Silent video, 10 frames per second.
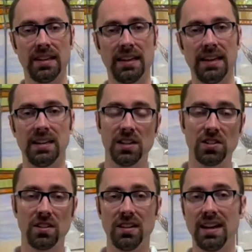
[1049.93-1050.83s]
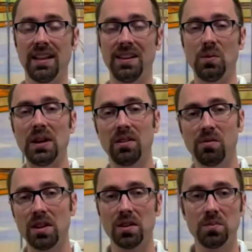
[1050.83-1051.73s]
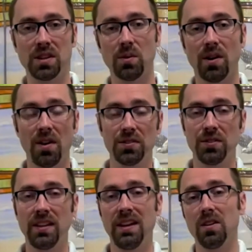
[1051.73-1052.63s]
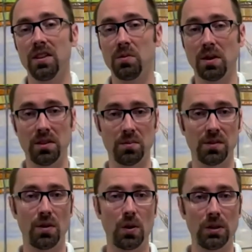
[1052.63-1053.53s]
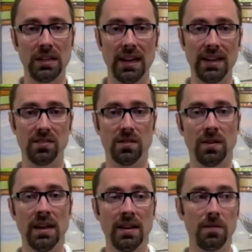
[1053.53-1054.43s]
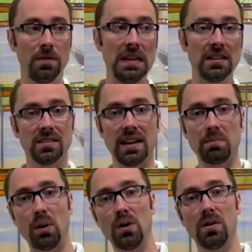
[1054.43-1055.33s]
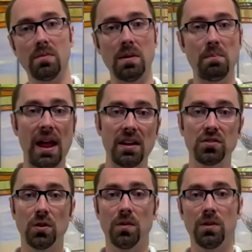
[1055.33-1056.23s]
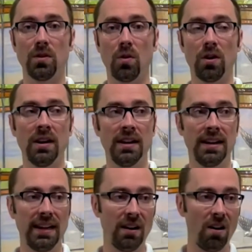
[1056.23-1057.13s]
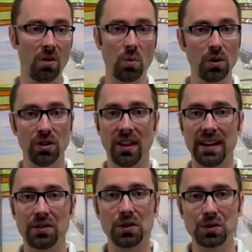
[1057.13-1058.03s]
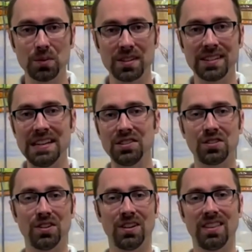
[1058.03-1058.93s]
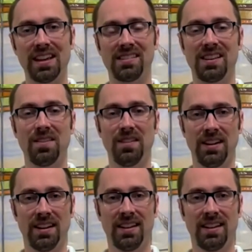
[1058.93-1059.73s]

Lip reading: In addition to the daily and weekly rhythms, there were also the yearly rhythms of holy days, of feasts like Purim and Passover, or in our world like Christmas, Easter, or Thanksgiving.